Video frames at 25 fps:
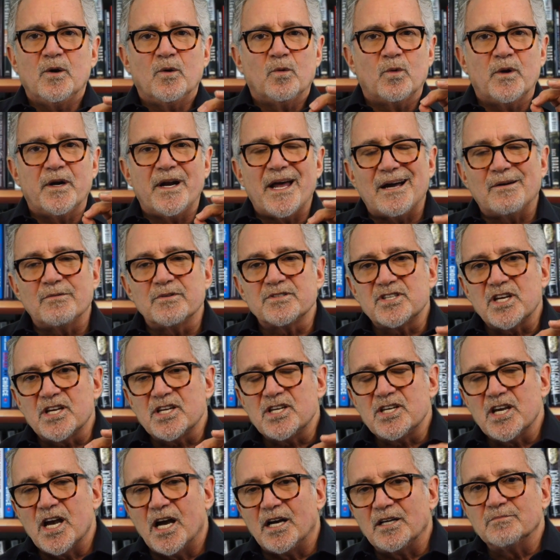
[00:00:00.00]
When I was a
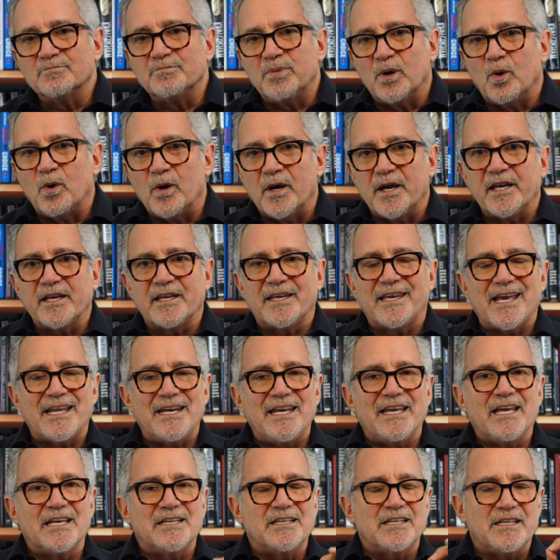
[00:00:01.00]
young boy
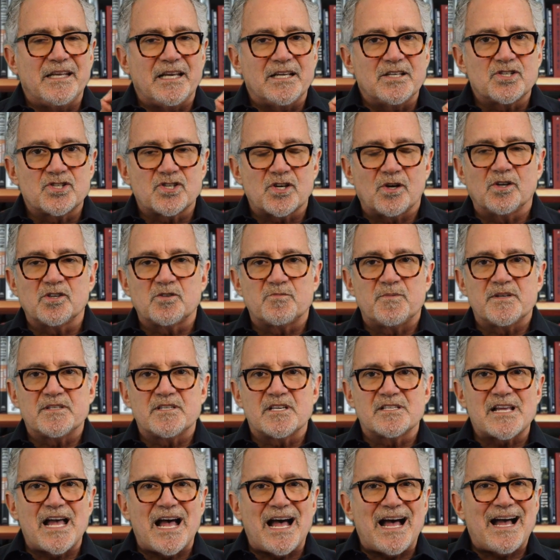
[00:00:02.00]
getting into the insurance
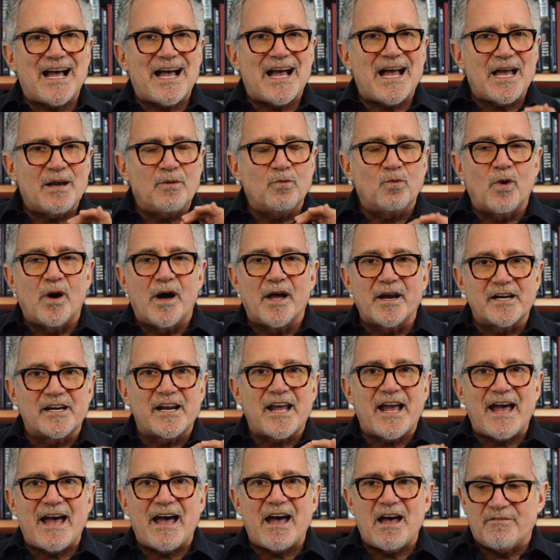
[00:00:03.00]
business, I wanted
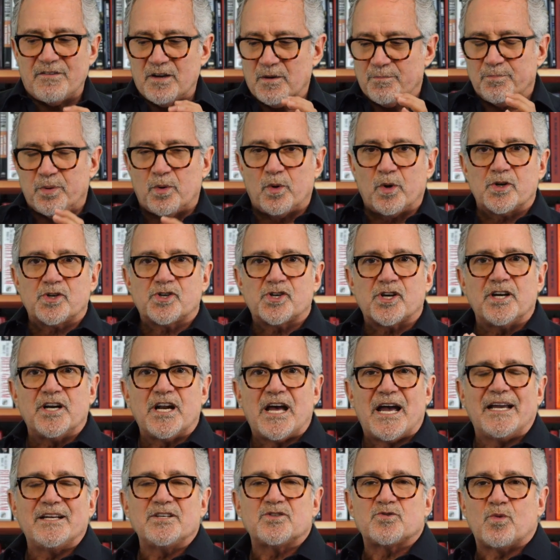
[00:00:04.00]
to have a Porsche
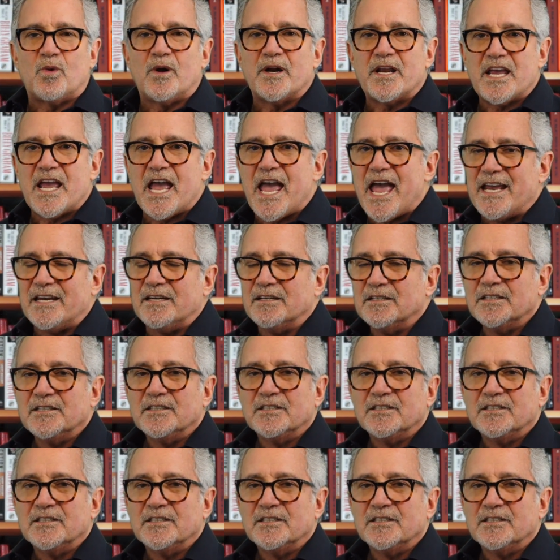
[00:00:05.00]
928.